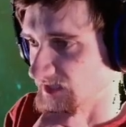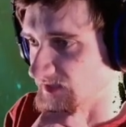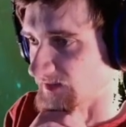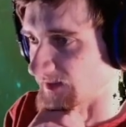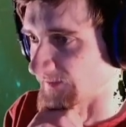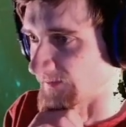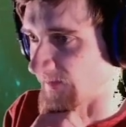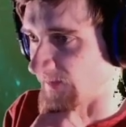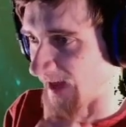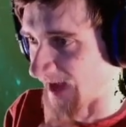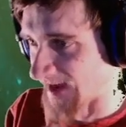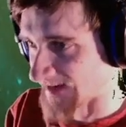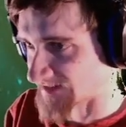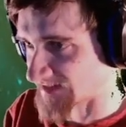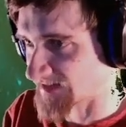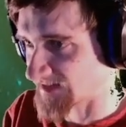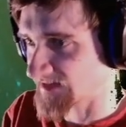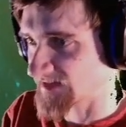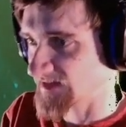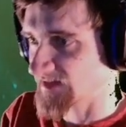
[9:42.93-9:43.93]
Like that.
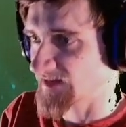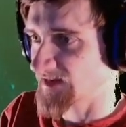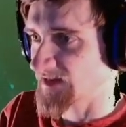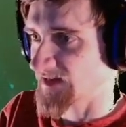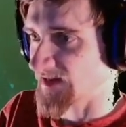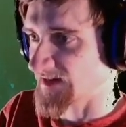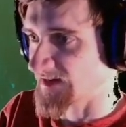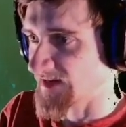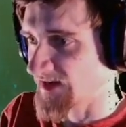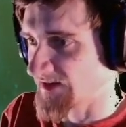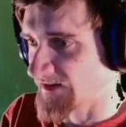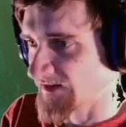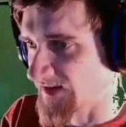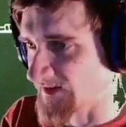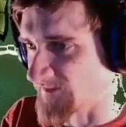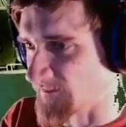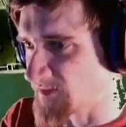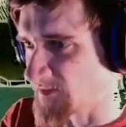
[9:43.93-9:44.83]
Now I have a